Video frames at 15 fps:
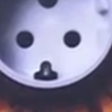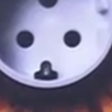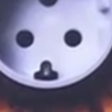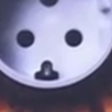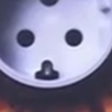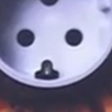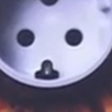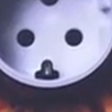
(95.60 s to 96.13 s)

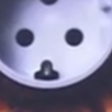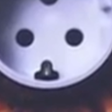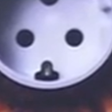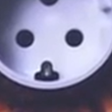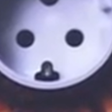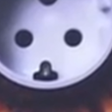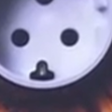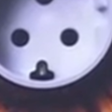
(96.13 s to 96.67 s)

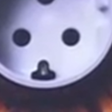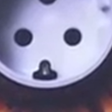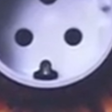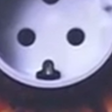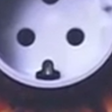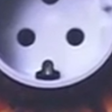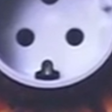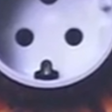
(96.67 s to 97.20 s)

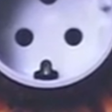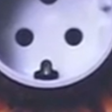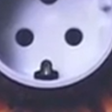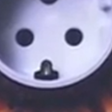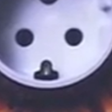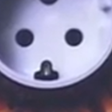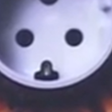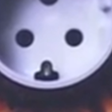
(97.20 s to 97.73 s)

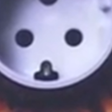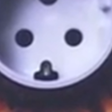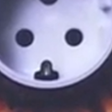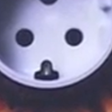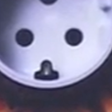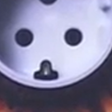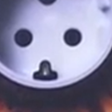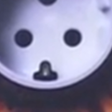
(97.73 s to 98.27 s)

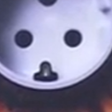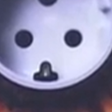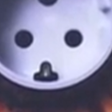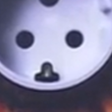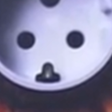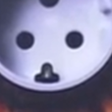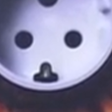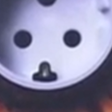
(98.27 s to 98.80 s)

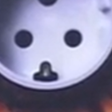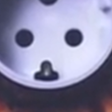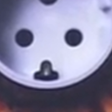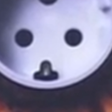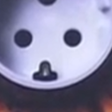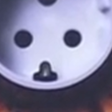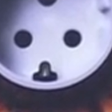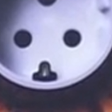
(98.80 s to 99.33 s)

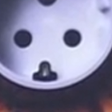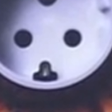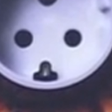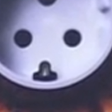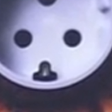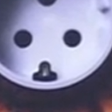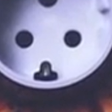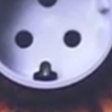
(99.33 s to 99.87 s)

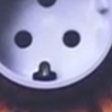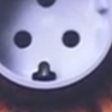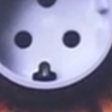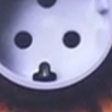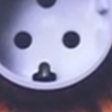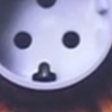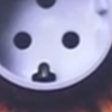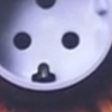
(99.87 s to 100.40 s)

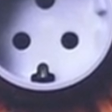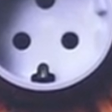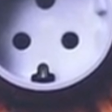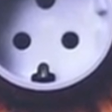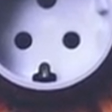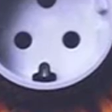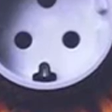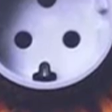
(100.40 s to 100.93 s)

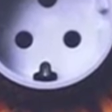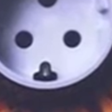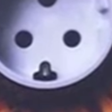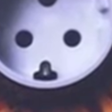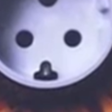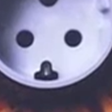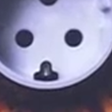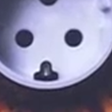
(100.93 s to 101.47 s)

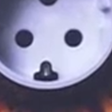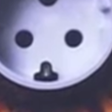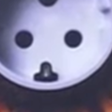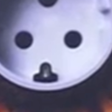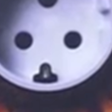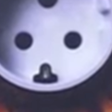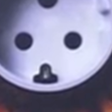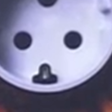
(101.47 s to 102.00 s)

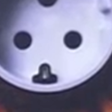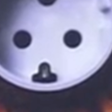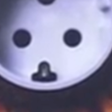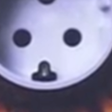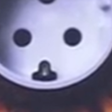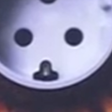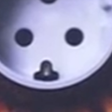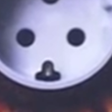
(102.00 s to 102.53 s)

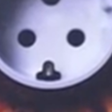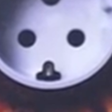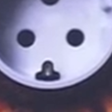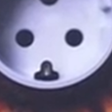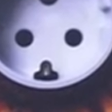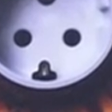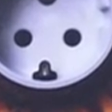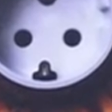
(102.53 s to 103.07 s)

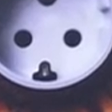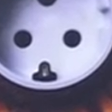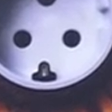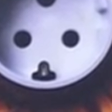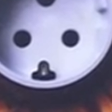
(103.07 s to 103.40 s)
No words are spoken by the person on screen.